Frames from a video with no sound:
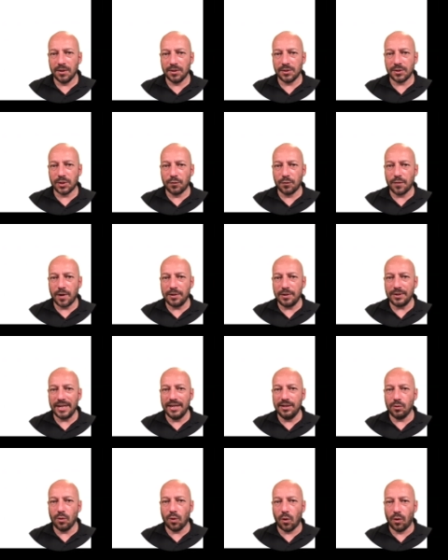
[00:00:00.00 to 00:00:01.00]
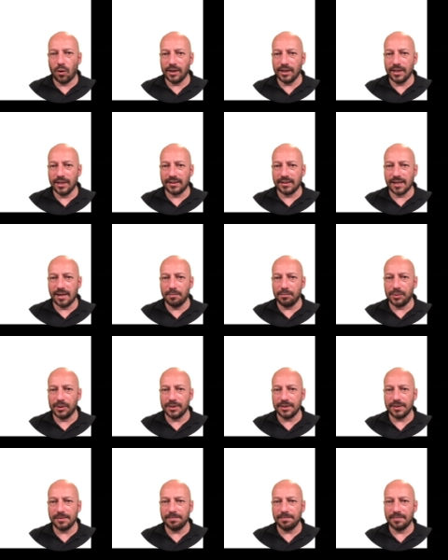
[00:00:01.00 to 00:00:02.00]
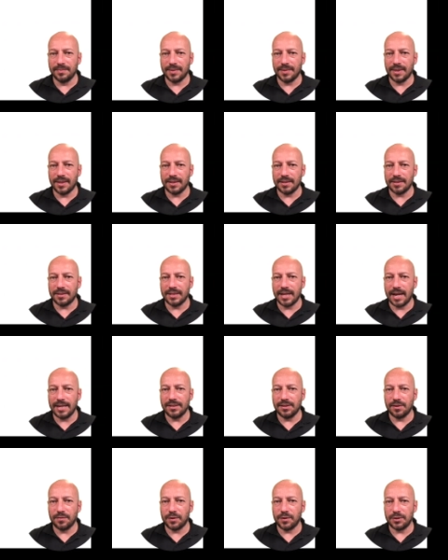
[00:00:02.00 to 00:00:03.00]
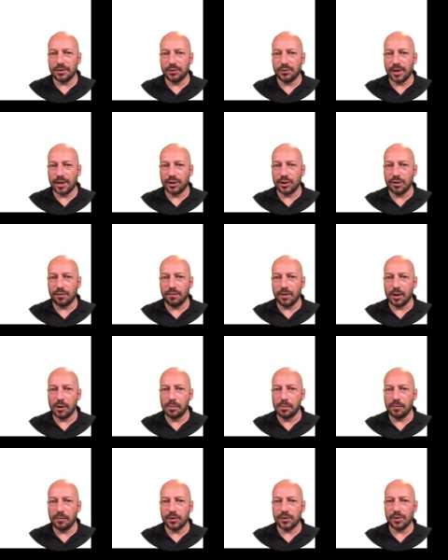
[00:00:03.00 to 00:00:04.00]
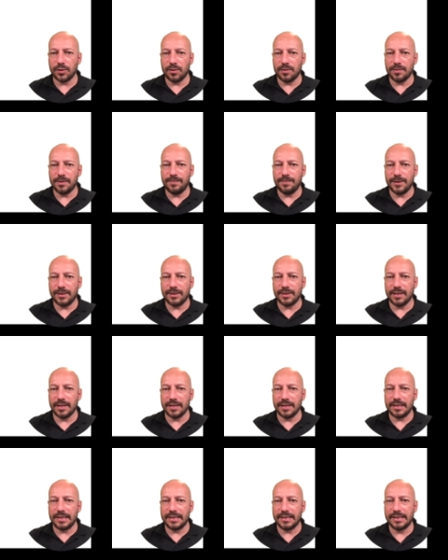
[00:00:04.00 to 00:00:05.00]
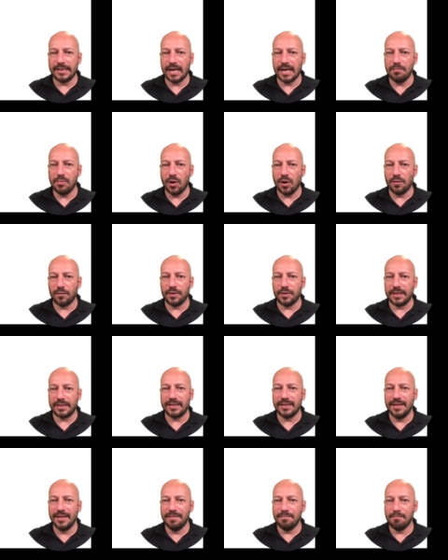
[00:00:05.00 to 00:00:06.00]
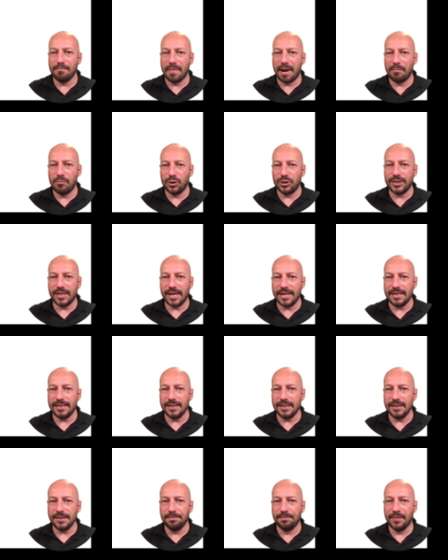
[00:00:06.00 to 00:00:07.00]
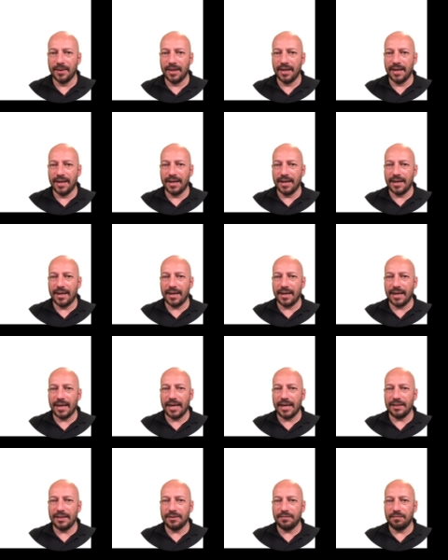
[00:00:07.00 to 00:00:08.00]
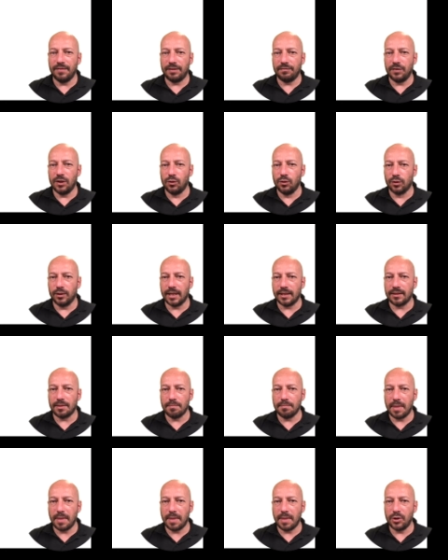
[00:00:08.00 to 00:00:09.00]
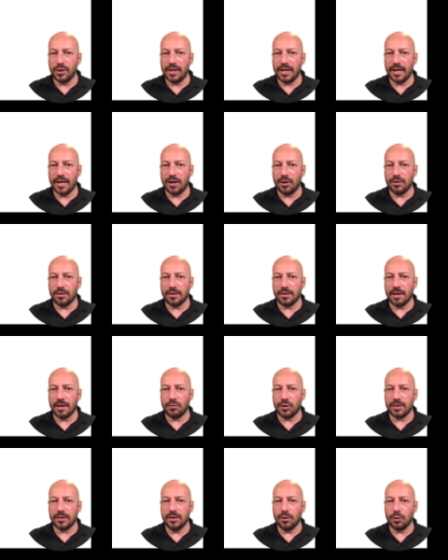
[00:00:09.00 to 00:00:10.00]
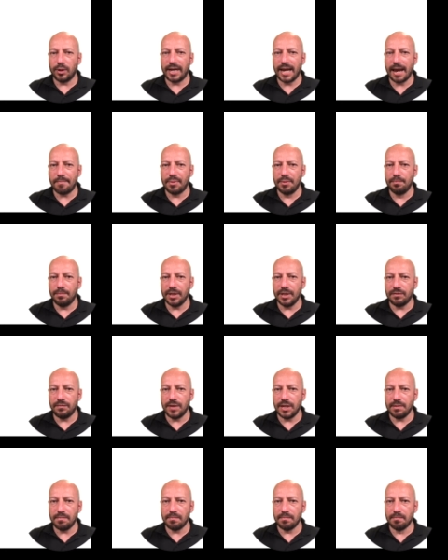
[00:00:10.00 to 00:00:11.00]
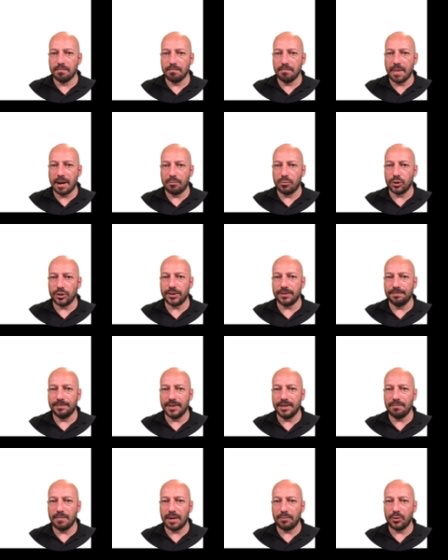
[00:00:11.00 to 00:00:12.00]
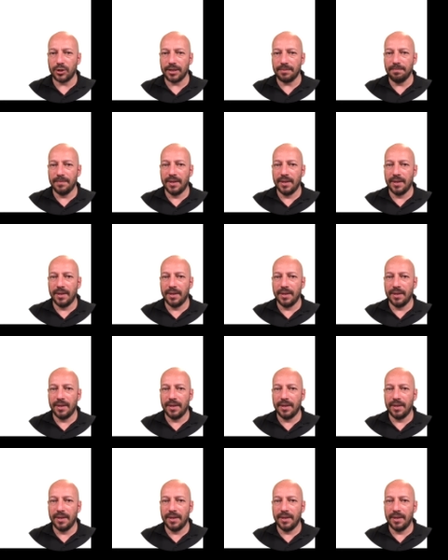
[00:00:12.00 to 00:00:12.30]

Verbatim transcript: So far, in all examples, the size of a structured variable was always the sum of its member sizes. And when we looked at the memory layout, there was no gap between members in memory.